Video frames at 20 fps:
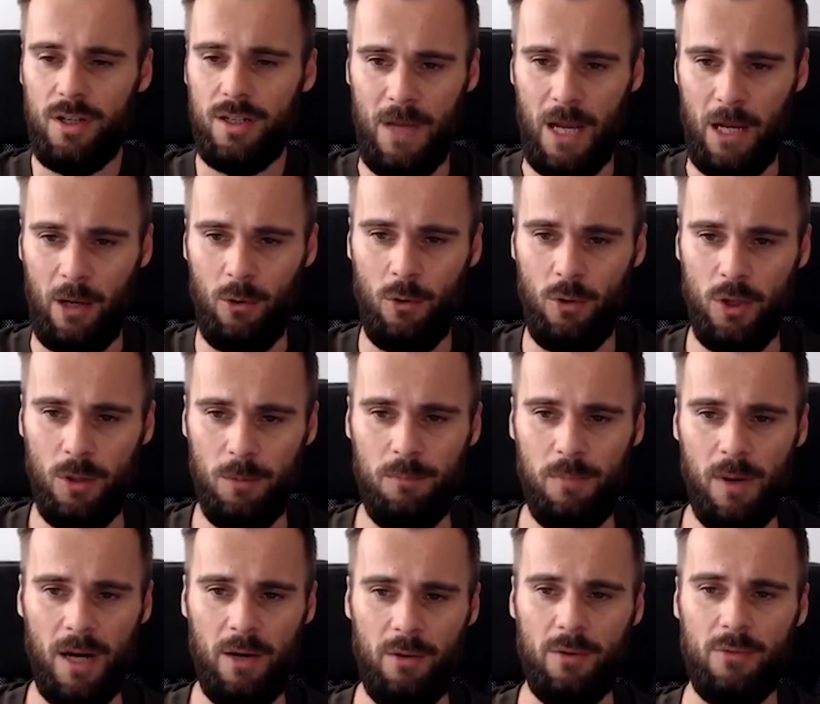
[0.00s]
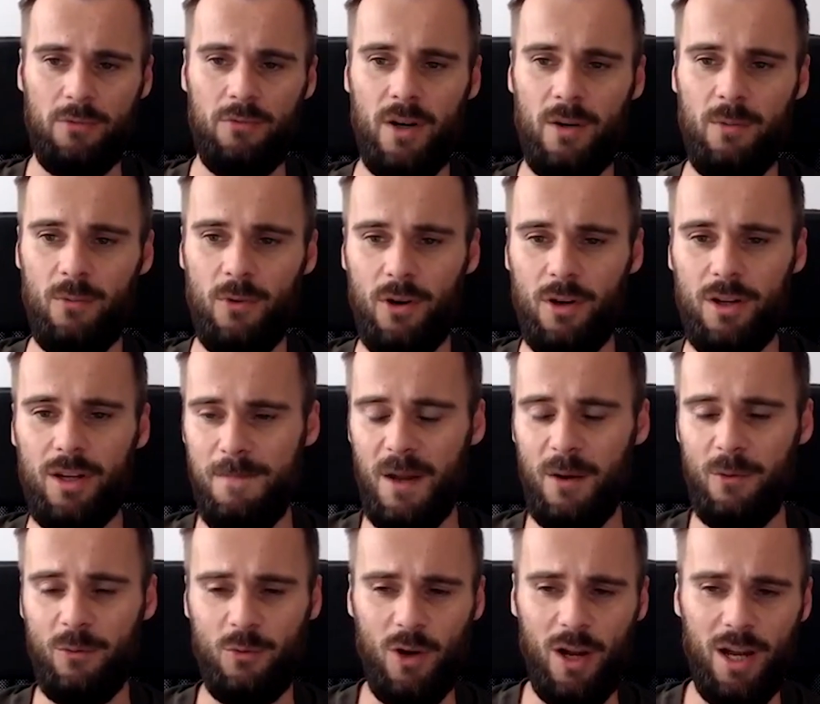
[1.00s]
I call it the pirate framework,
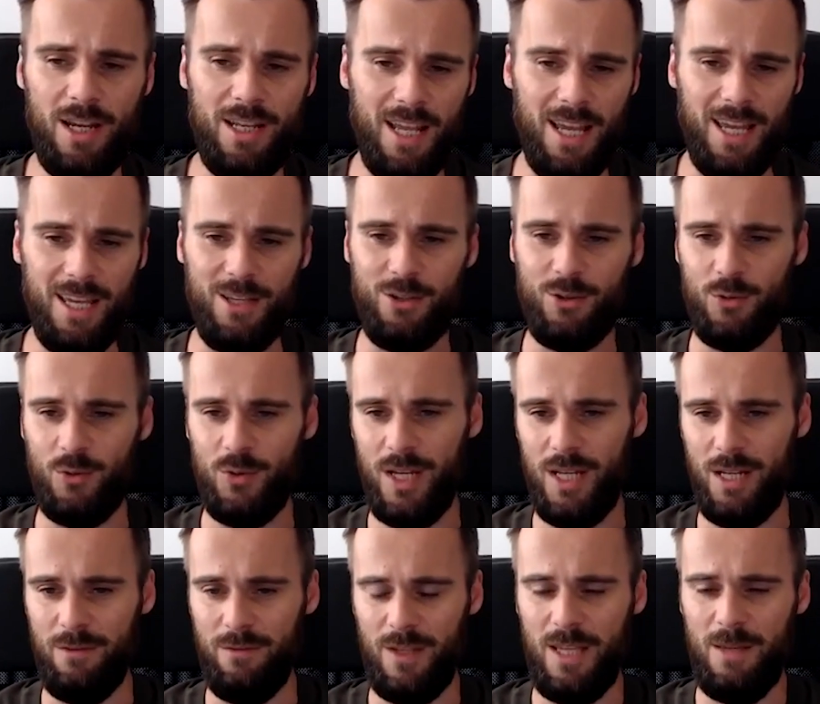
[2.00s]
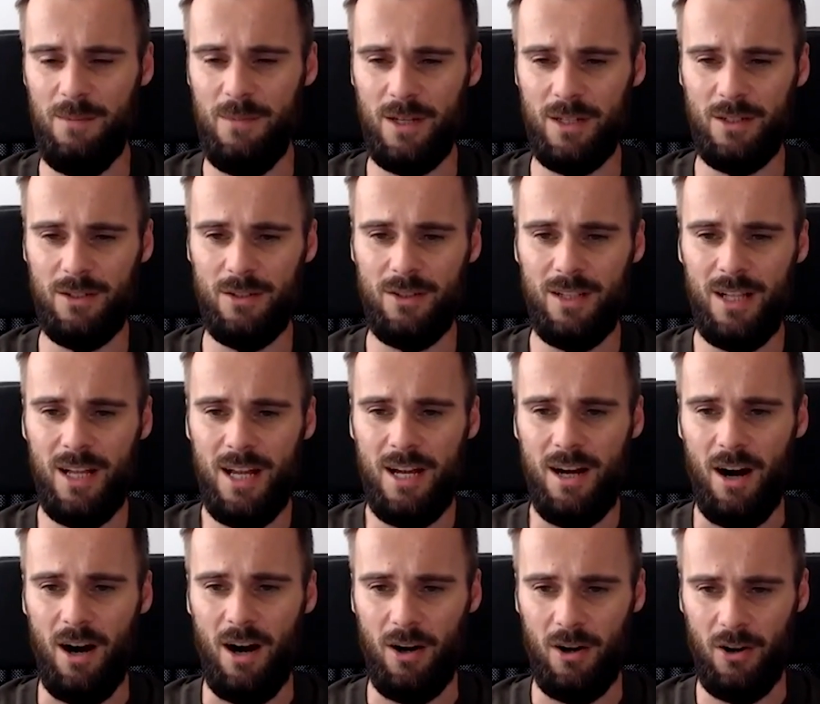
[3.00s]
and write a creative email.
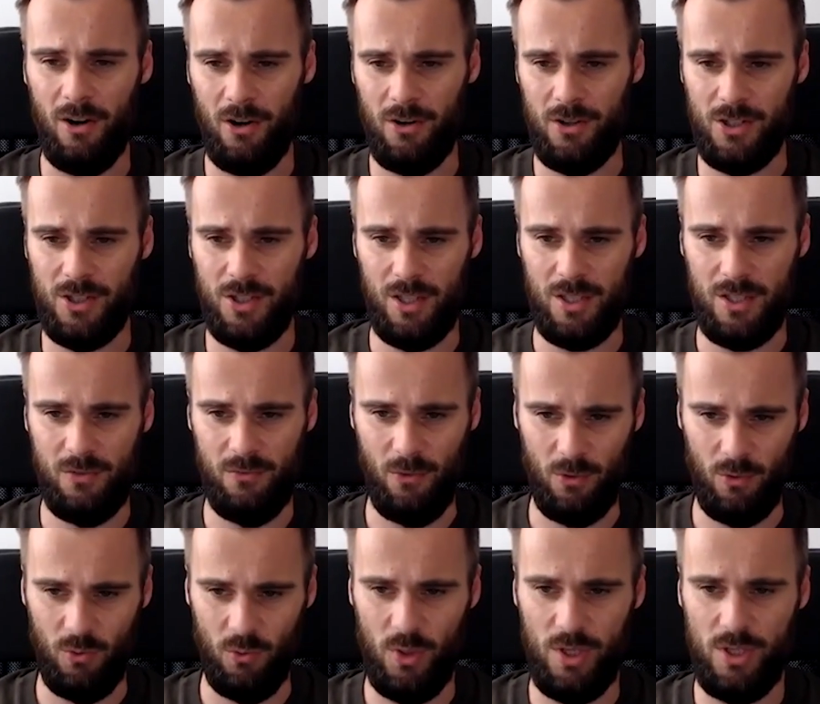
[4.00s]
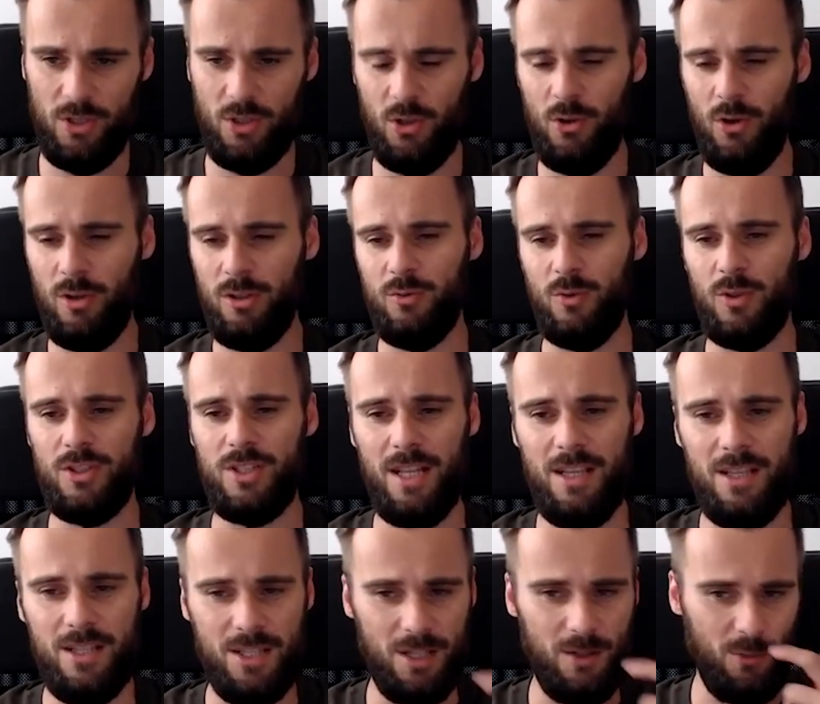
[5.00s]
R stands for research,
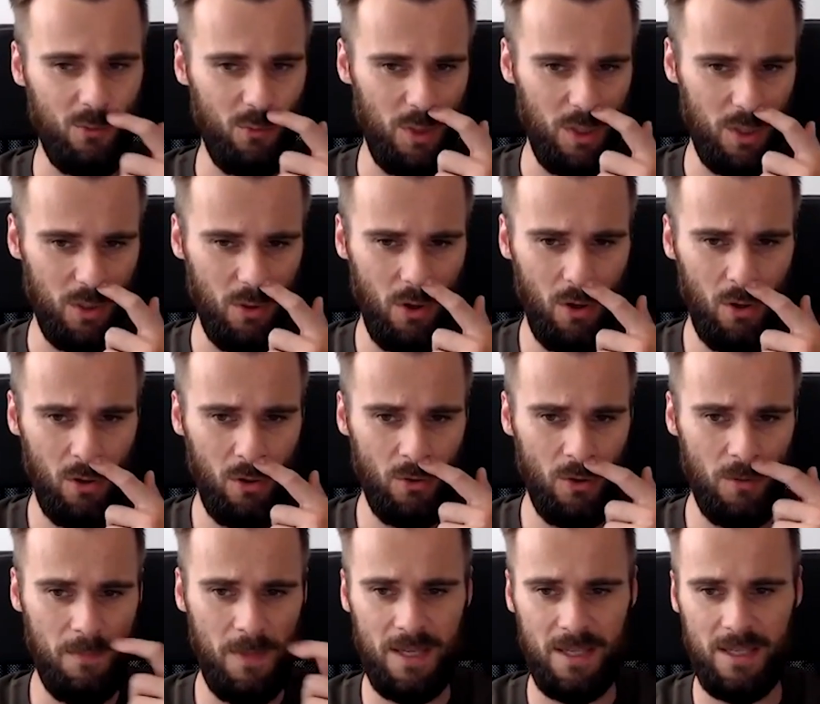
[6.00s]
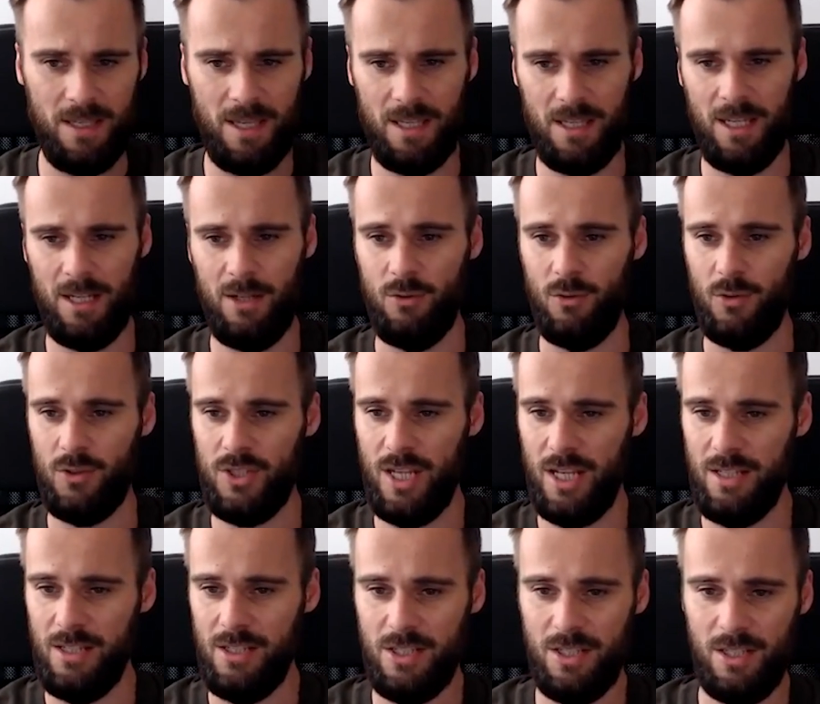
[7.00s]
retention, recall. The main kick here is
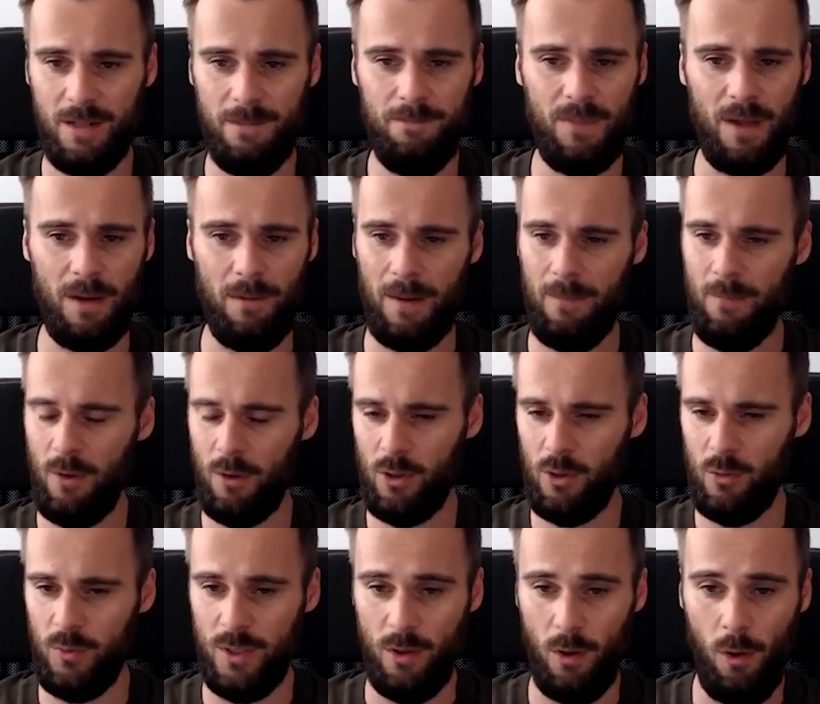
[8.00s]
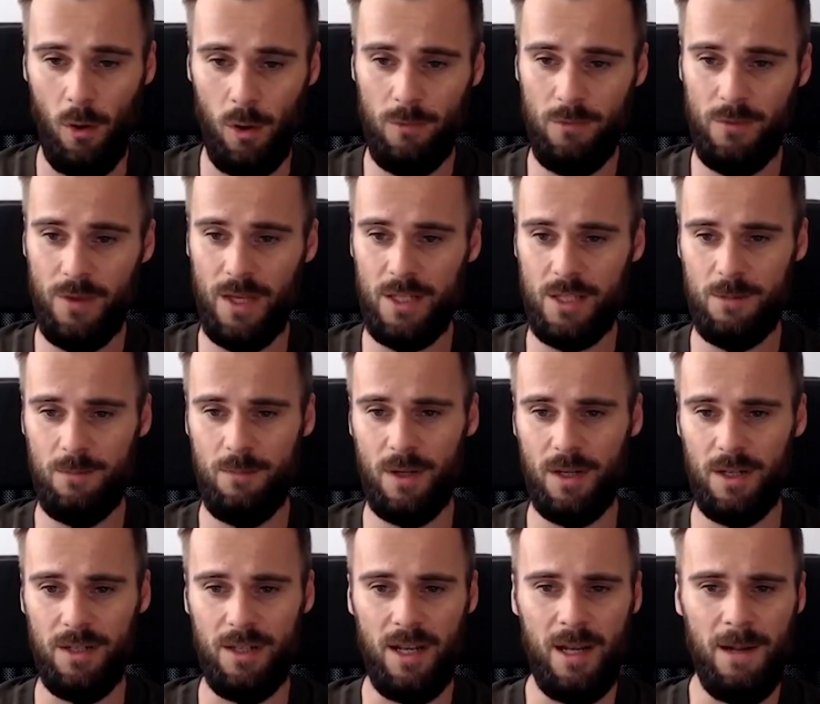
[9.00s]
retention. Now, I'm not going to read all of this,
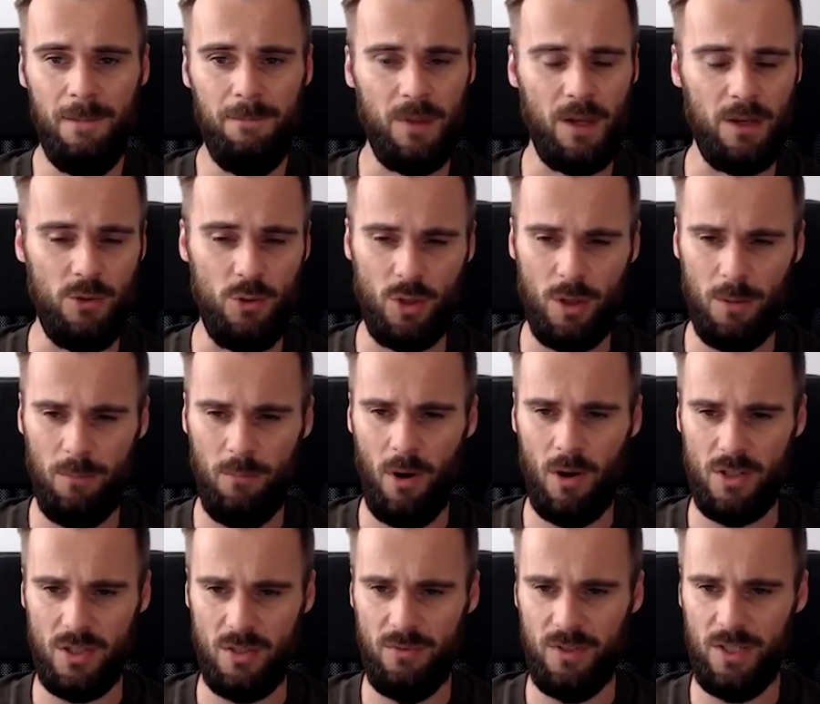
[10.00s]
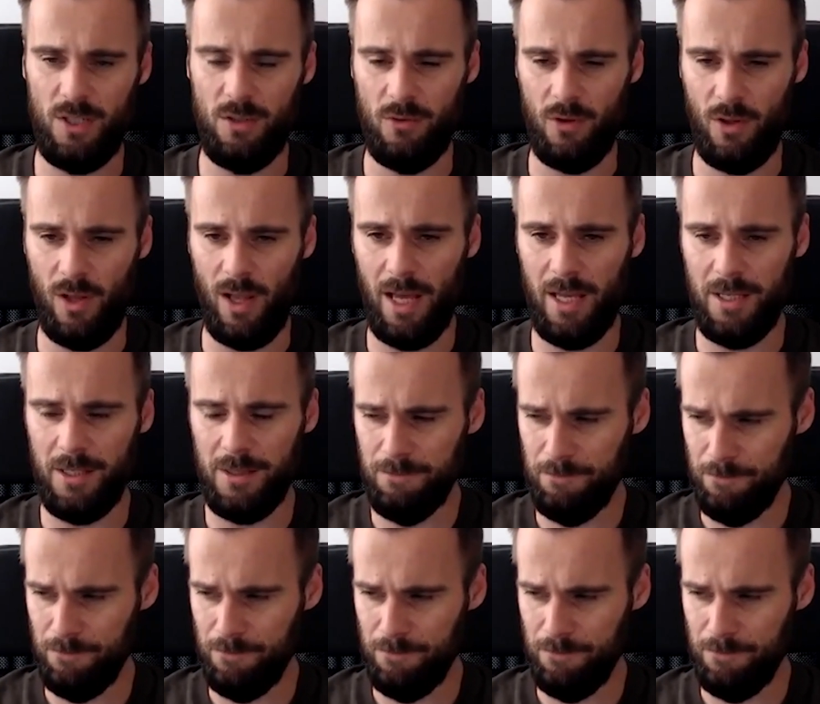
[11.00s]
but you can pause the video if you like.